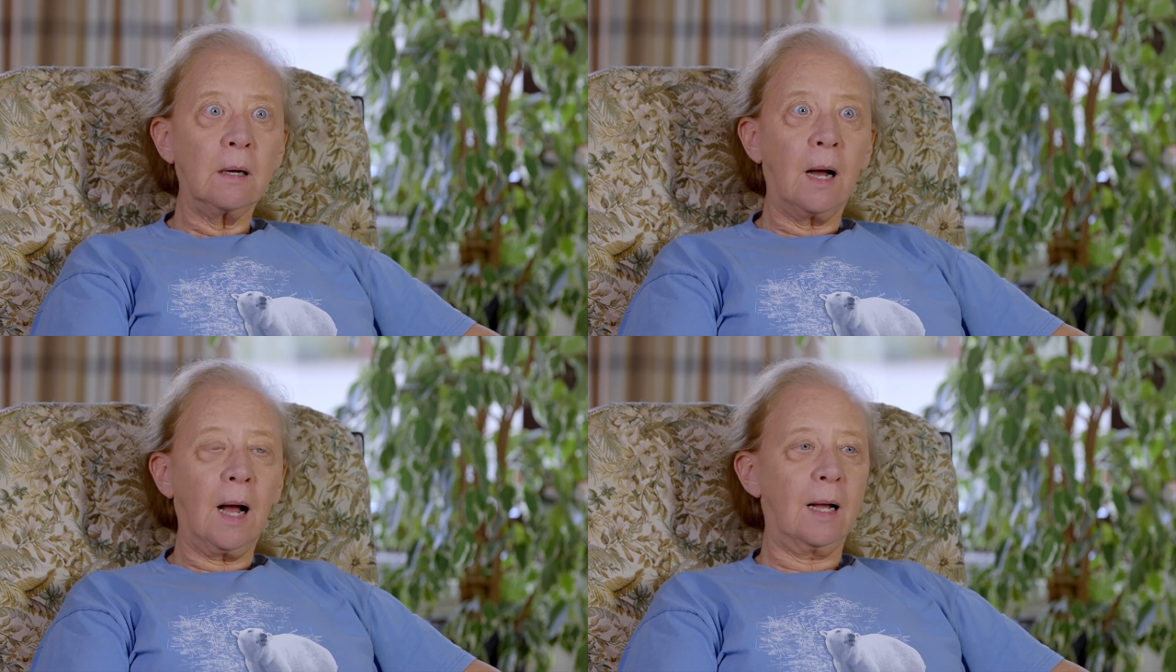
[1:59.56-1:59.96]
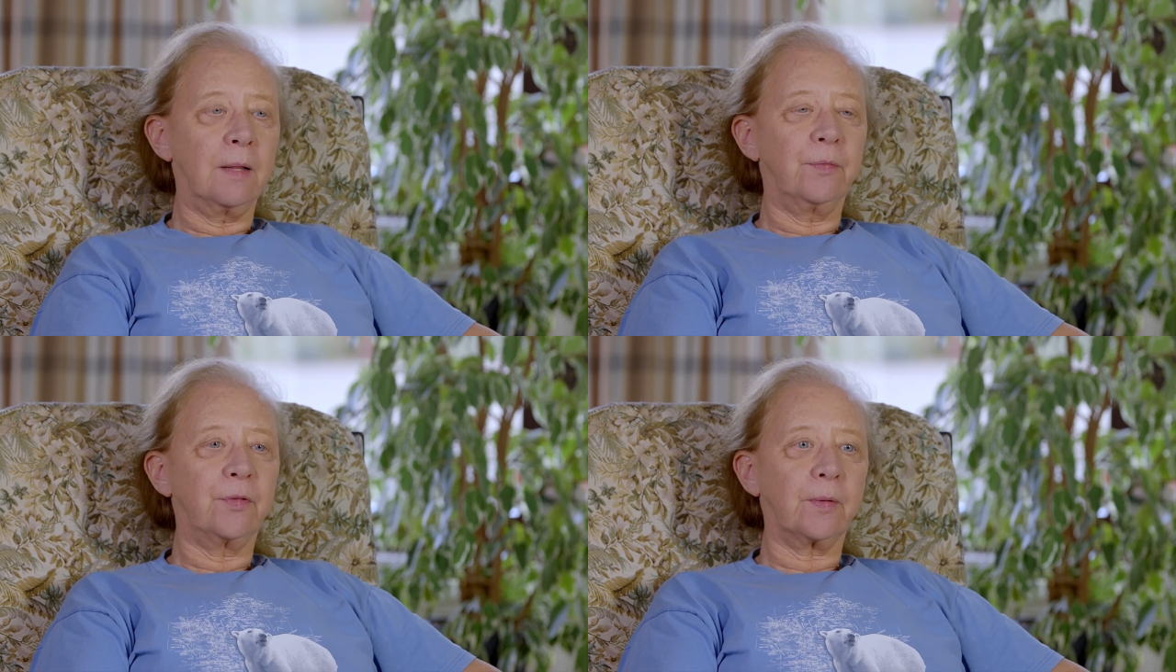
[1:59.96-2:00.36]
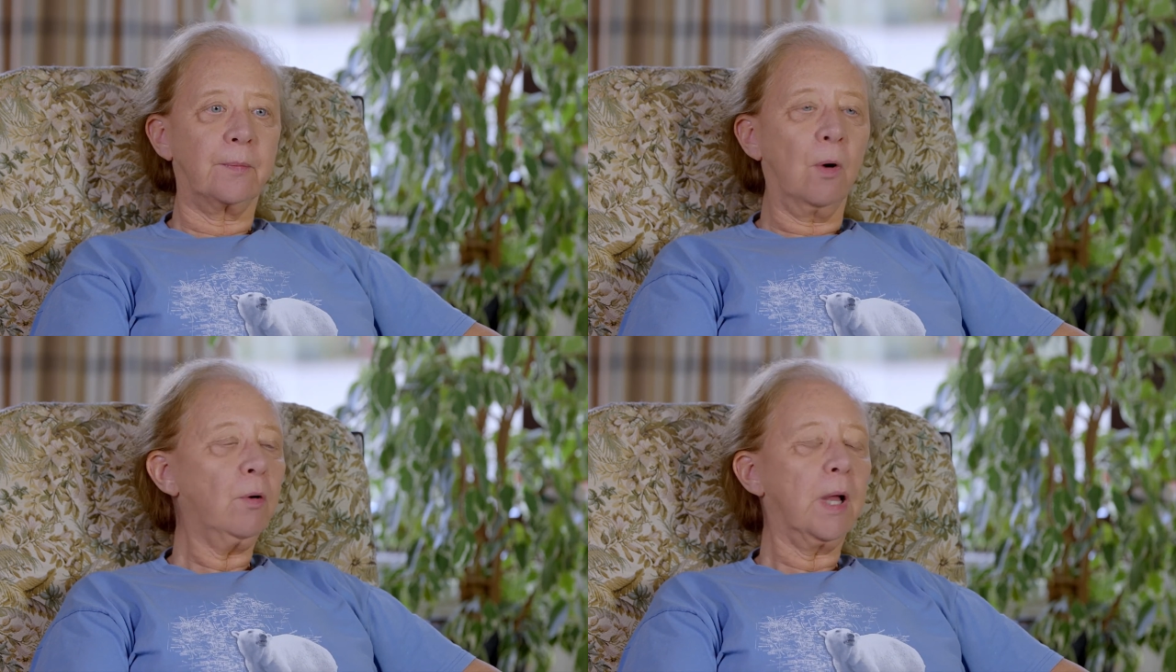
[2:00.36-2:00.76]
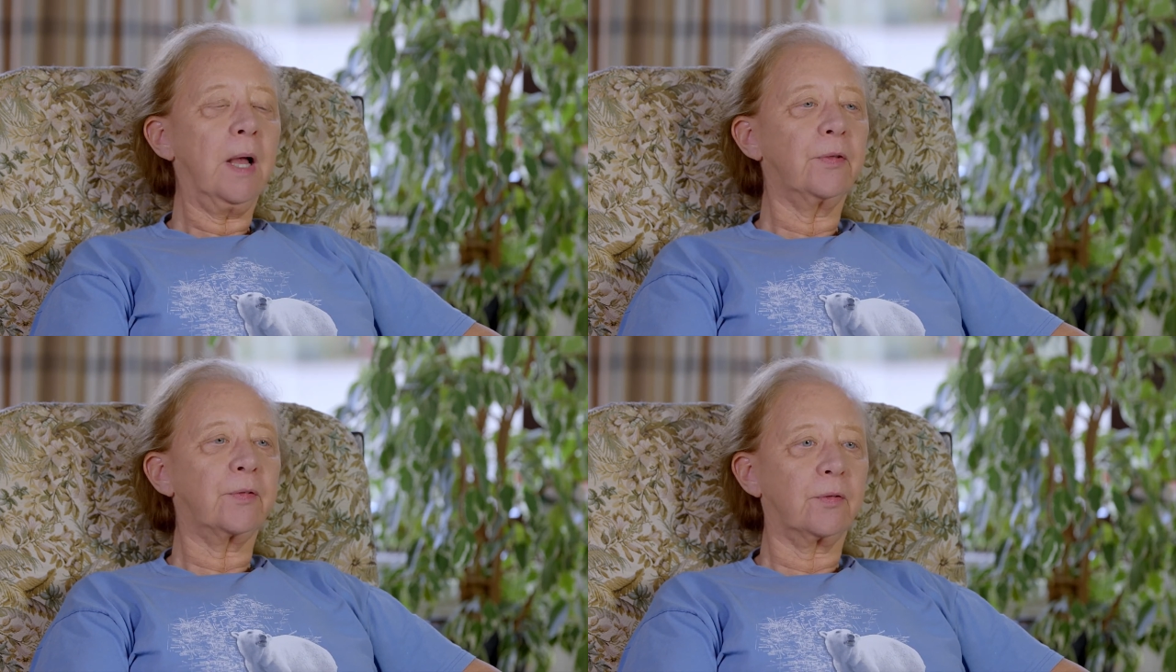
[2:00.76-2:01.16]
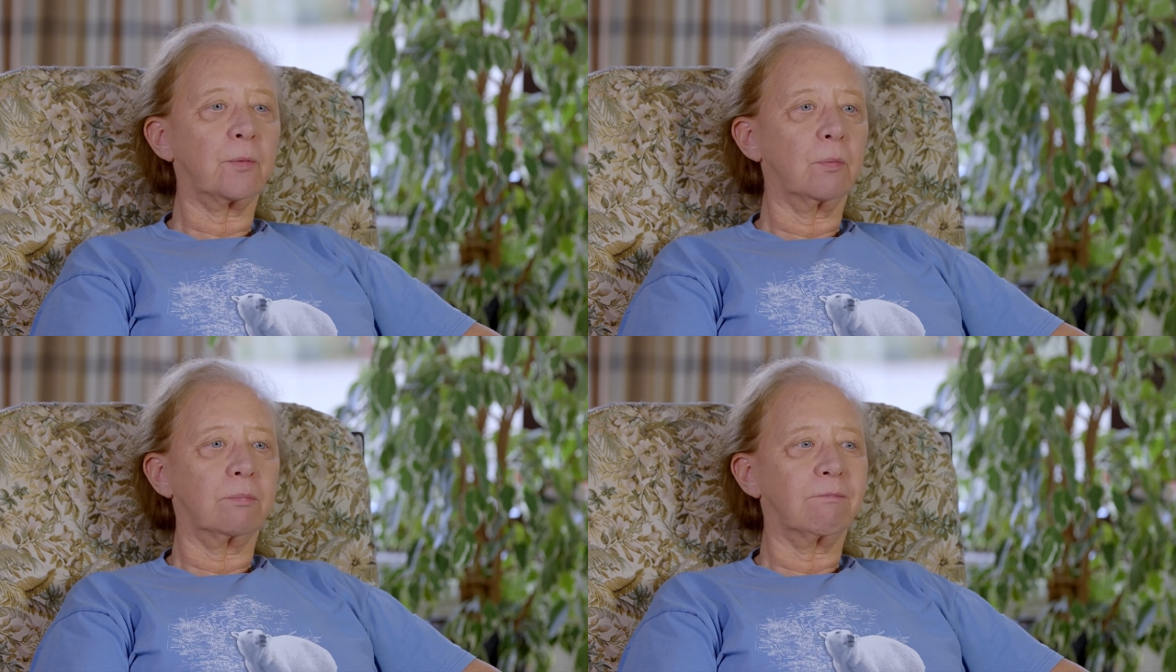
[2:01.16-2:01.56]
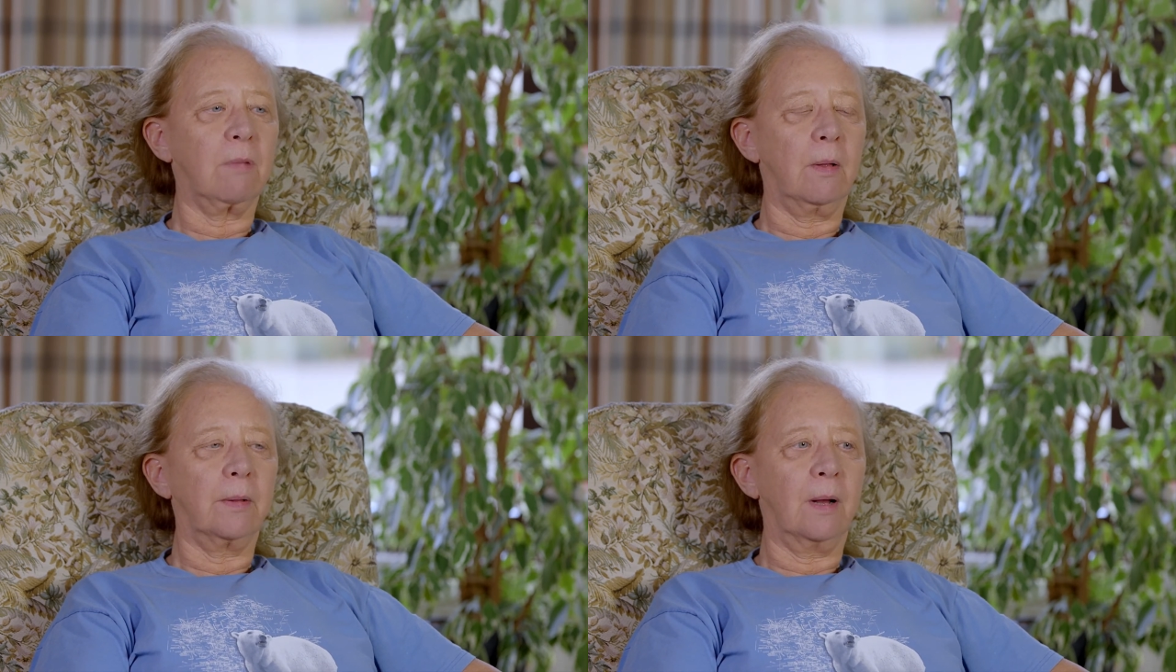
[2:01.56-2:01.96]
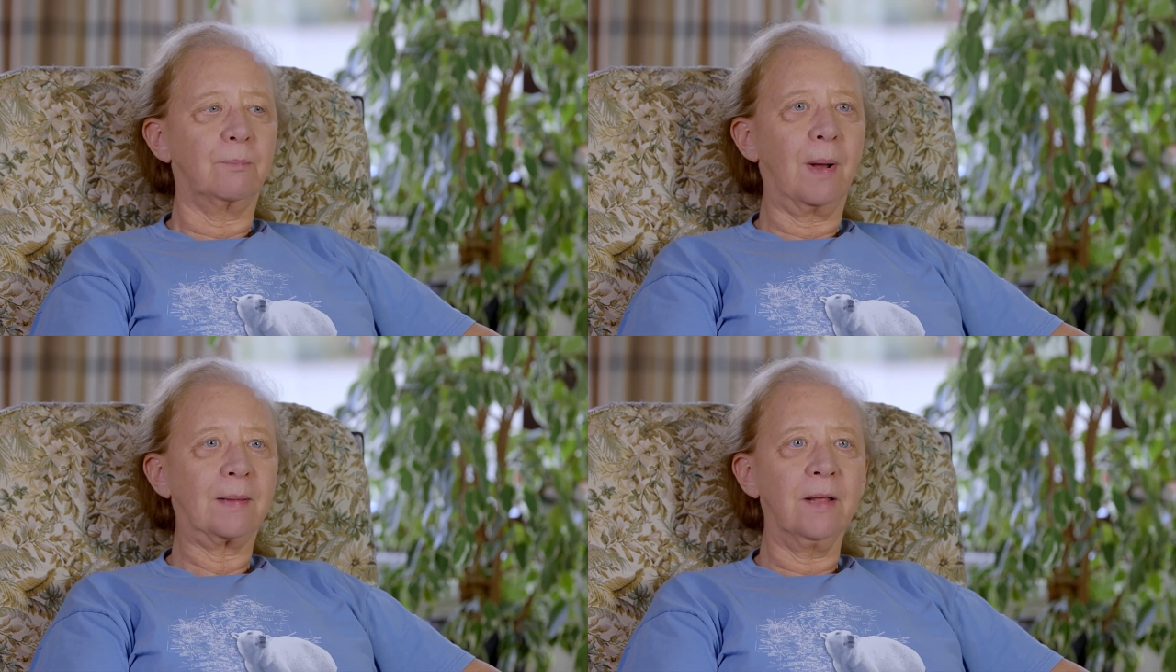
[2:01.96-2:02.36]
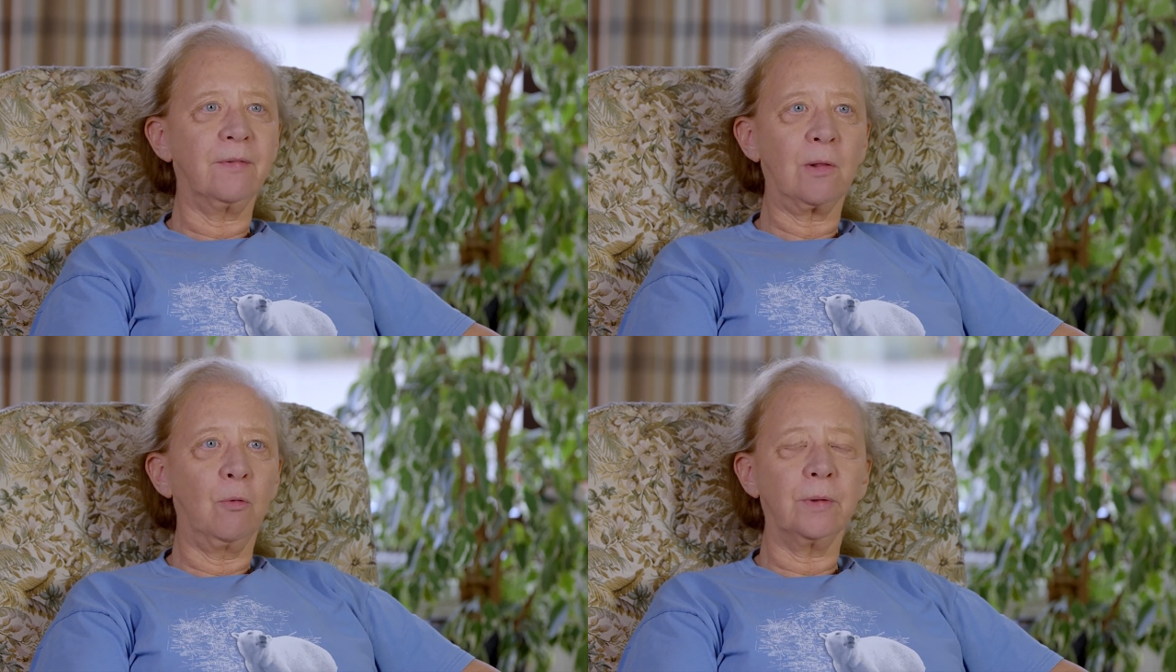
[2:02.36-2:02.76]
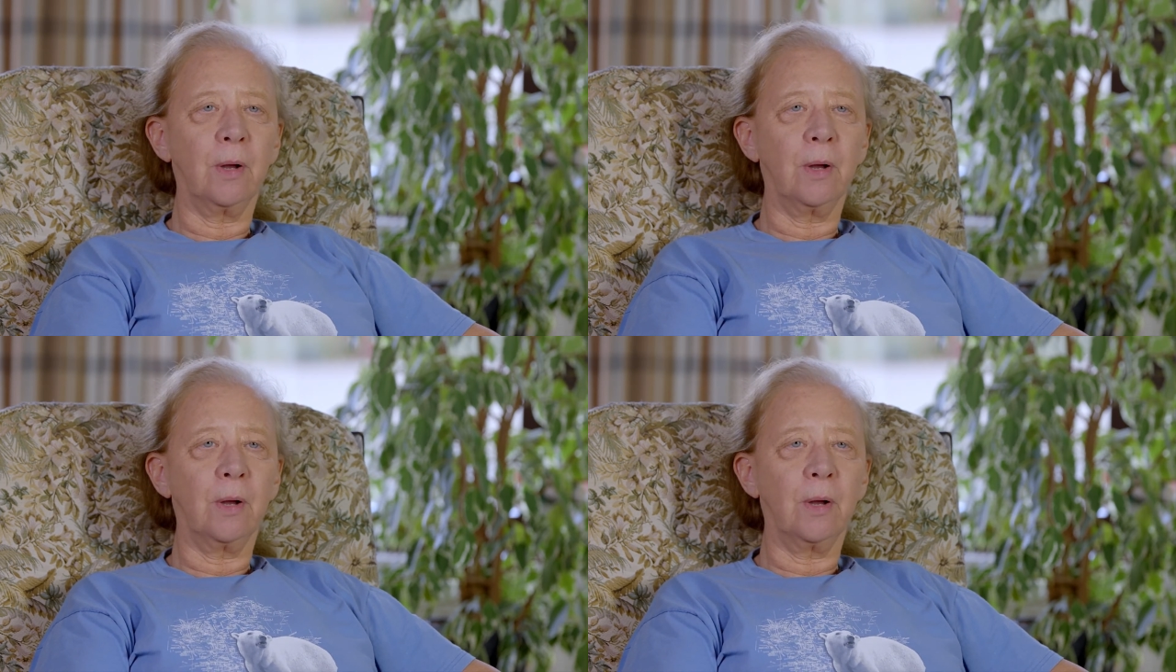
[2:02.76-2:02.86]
And, oh yes, I said, well, I live alone. I